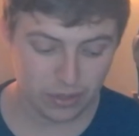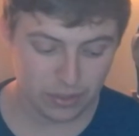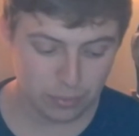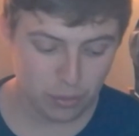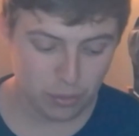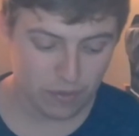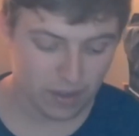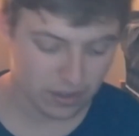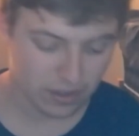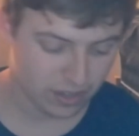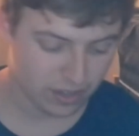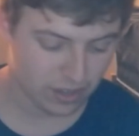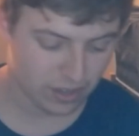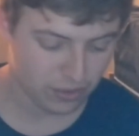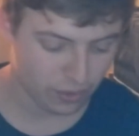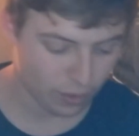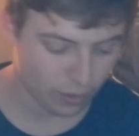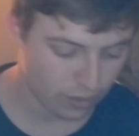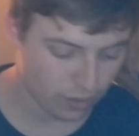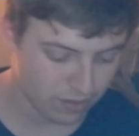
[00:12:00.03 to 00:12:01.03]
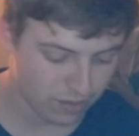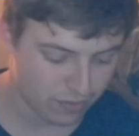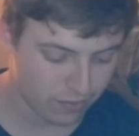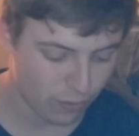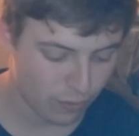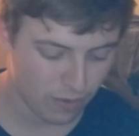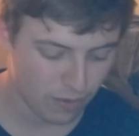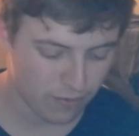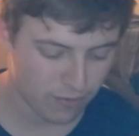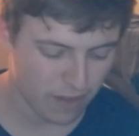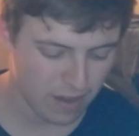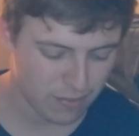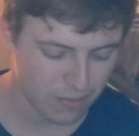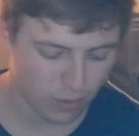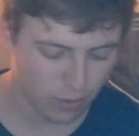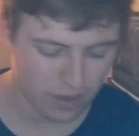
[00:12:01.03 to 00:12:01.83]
move on to Sanjuro with 454.